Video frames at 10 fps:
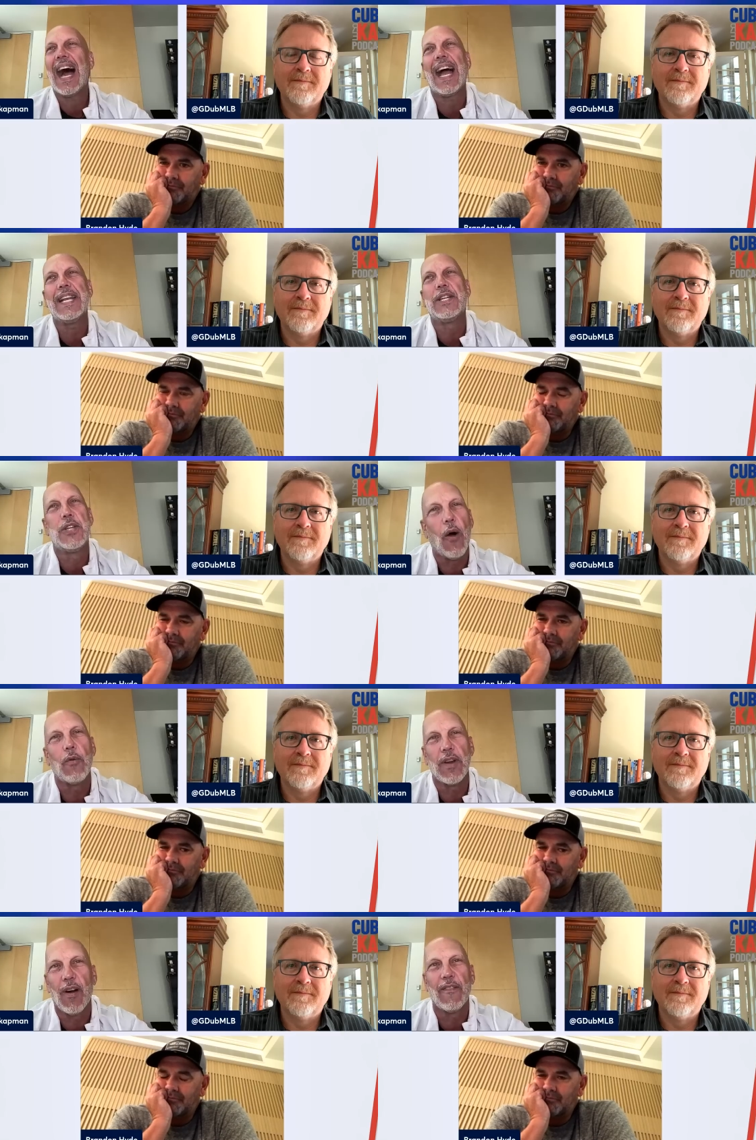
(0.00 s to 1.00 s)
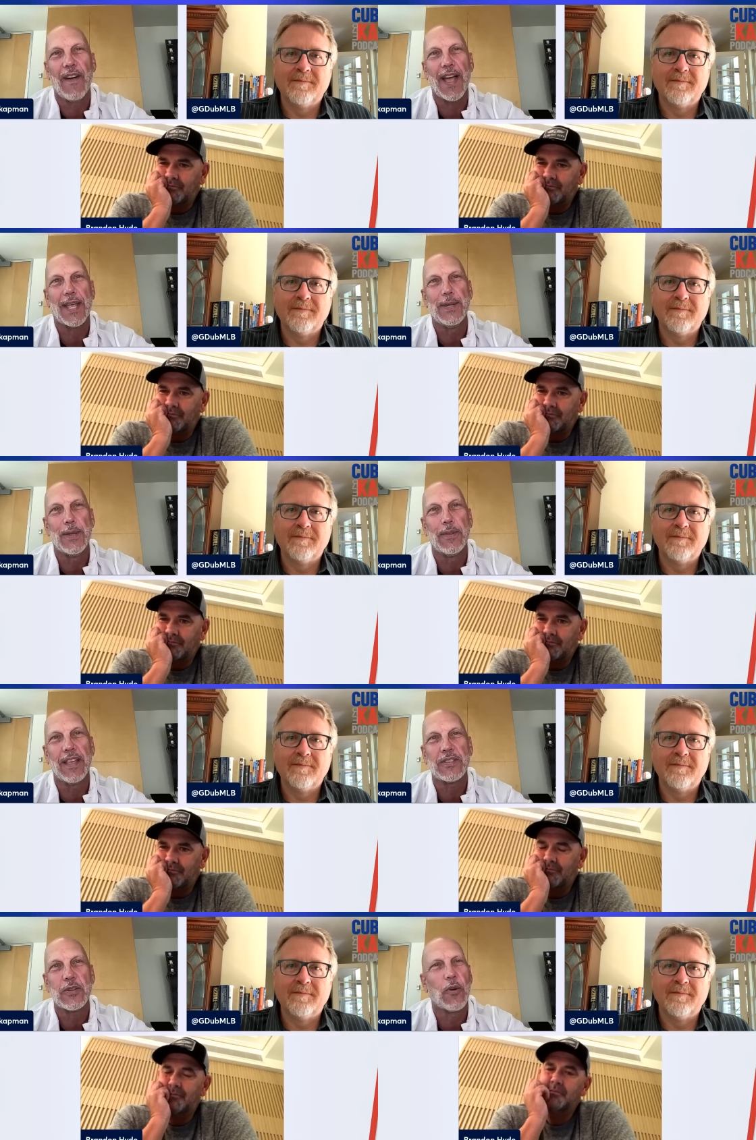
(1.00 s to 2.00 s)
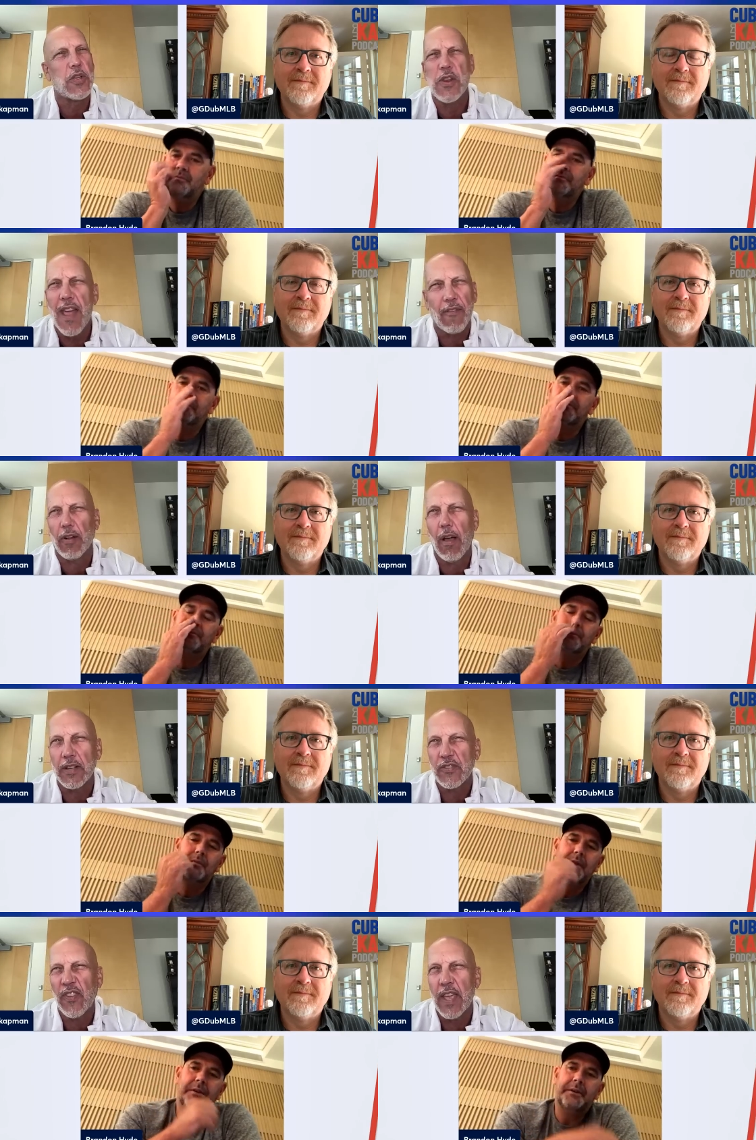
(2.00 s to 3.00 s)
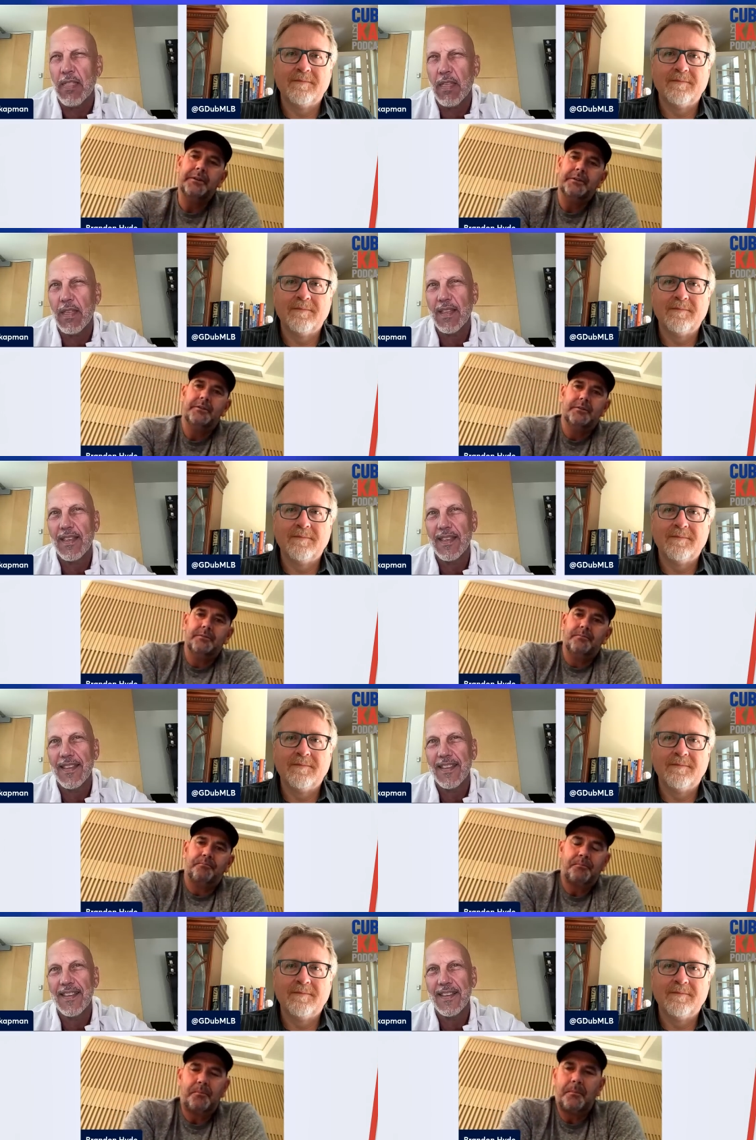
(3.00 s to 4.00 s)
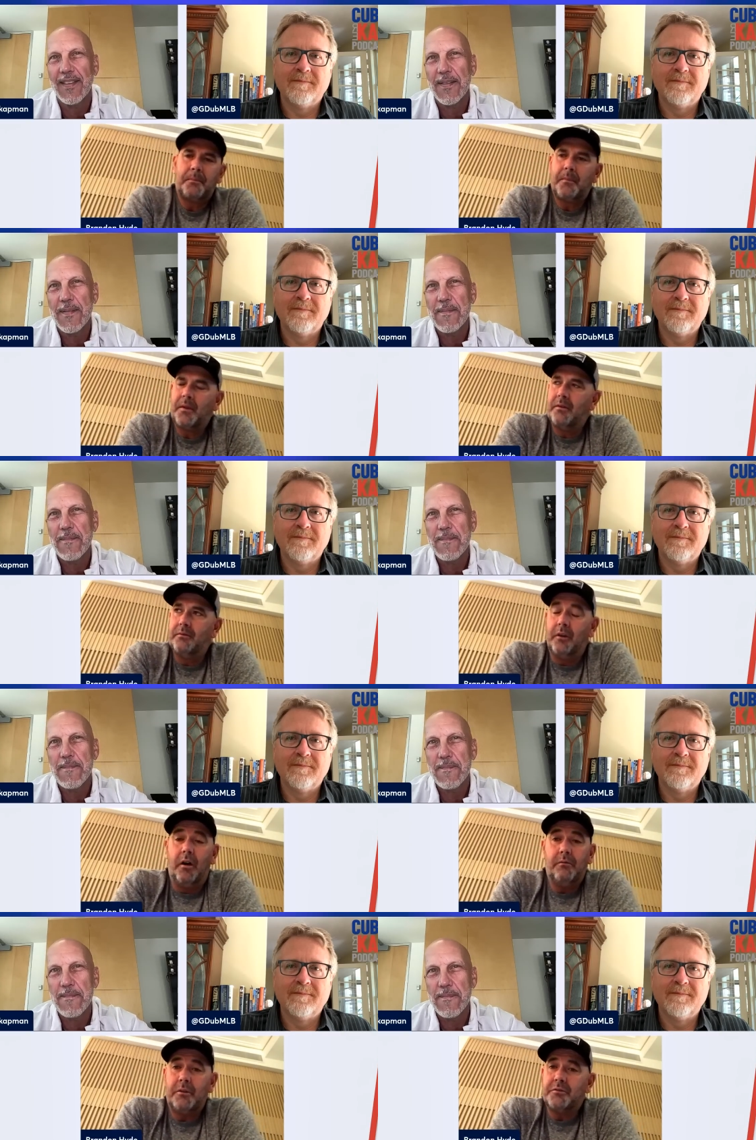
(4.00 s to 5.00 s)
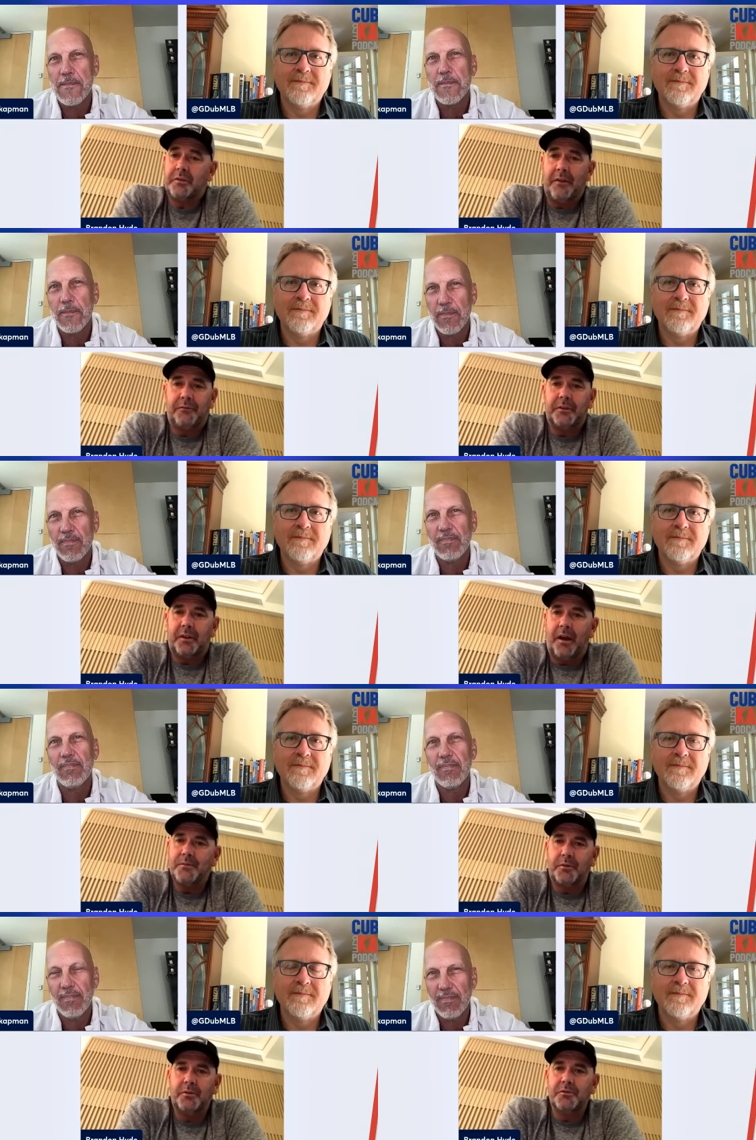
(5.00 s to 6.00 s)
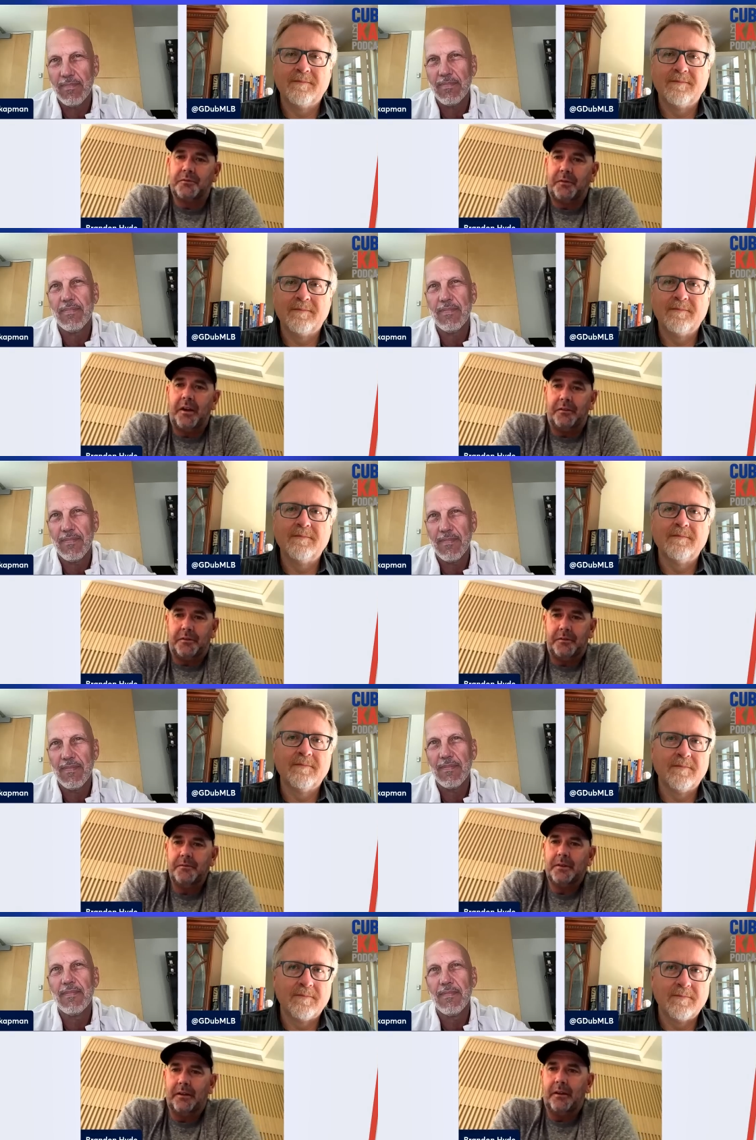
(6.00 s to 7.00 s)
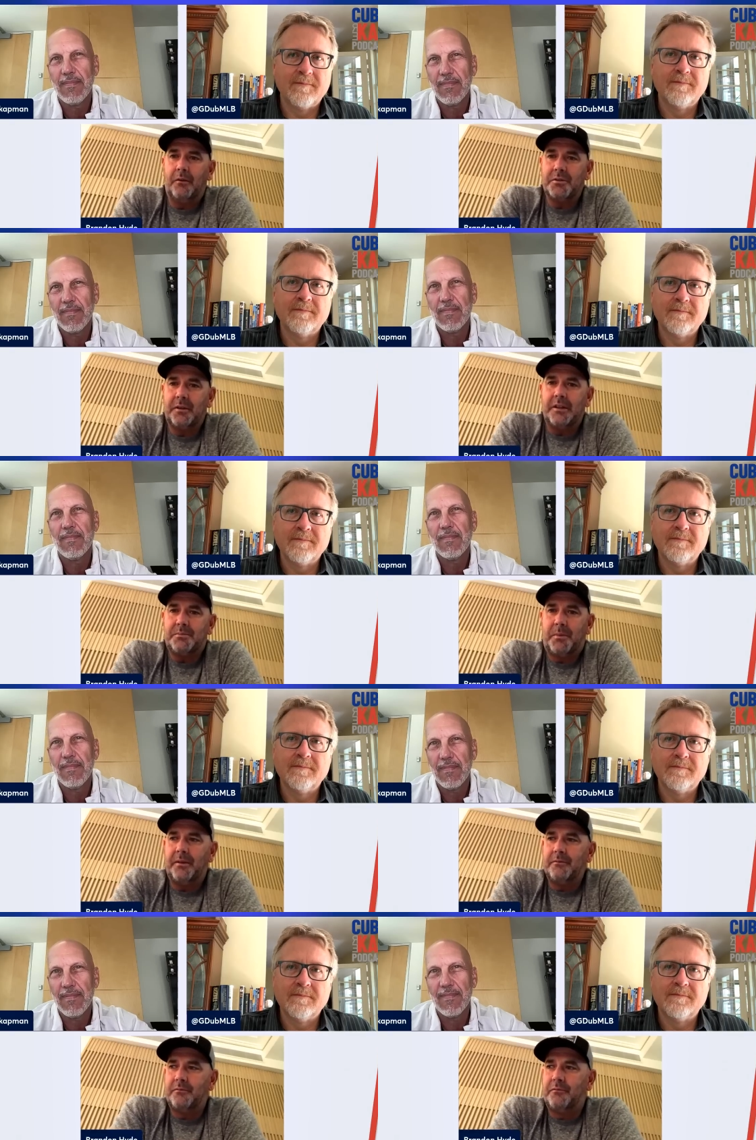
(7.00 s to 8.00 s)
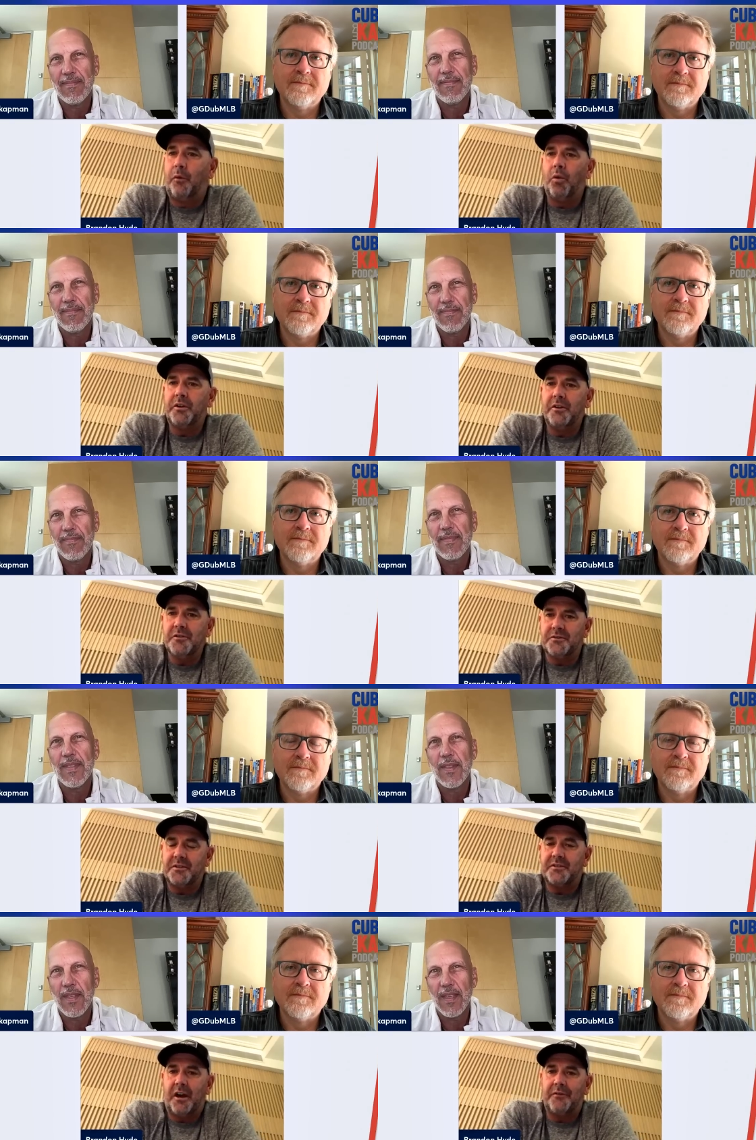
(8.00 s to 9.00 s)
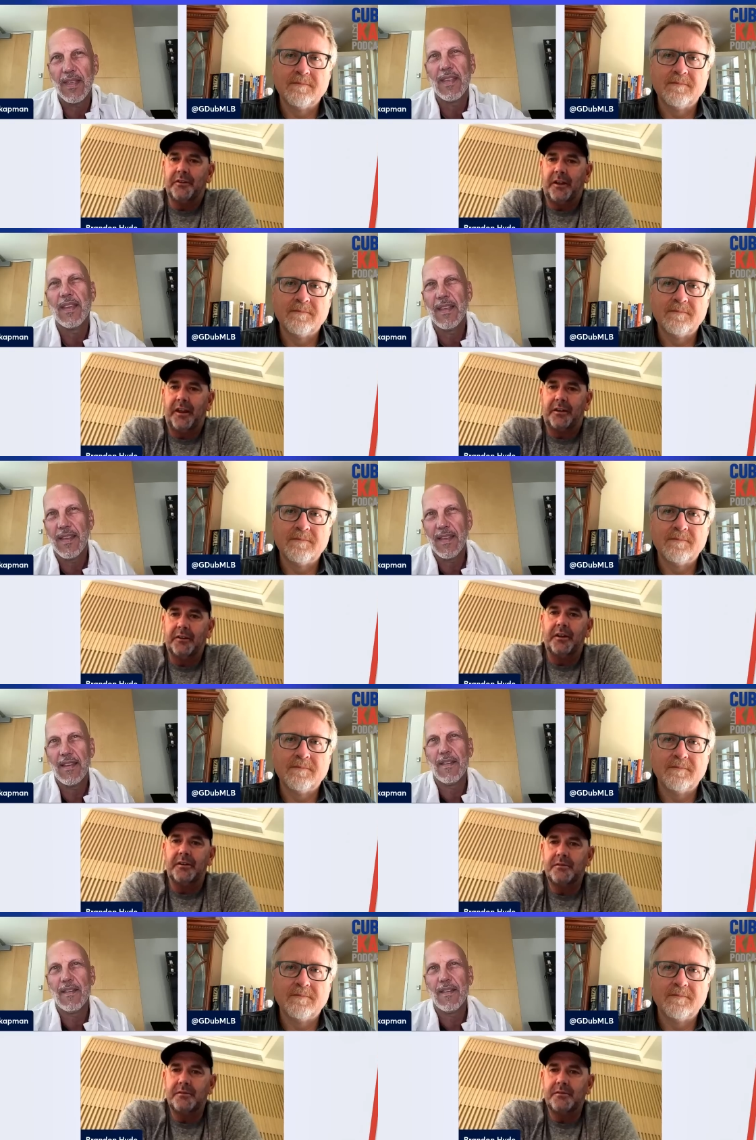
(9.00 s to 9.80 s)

Speaker 1: I don't know if I can do this," or you never lost faith?
Speaker 2: No, there's definitely times where you lose faith, and I was I spent four years in the South Atlantic League,